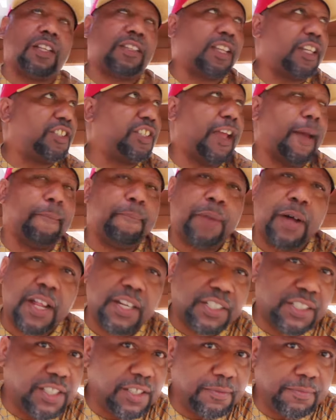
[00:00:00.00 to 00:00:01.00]
I thought she had
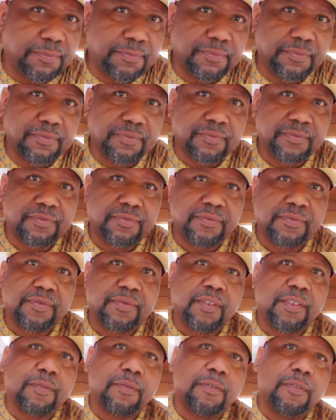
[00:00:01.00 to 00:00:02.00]
punched him.
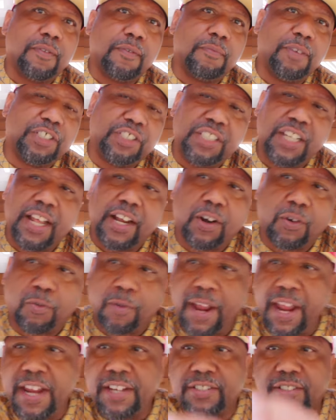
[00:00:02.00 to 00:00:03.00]
But she had a
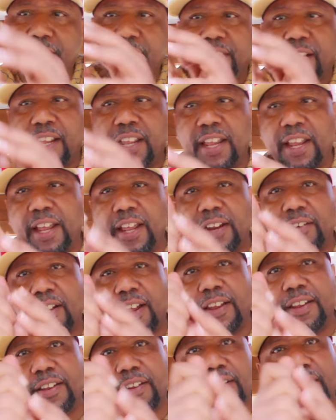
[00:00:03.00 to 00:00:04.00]
razor in the hand
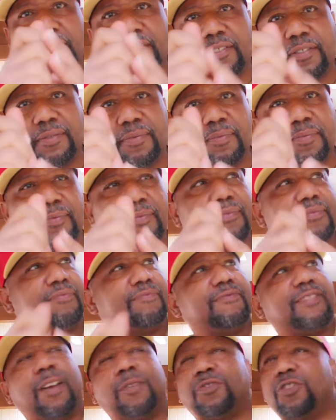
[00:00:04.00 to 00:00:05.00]
right here.
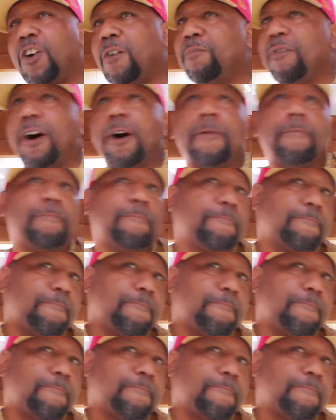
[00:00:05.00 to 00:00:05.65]
I'm talking about.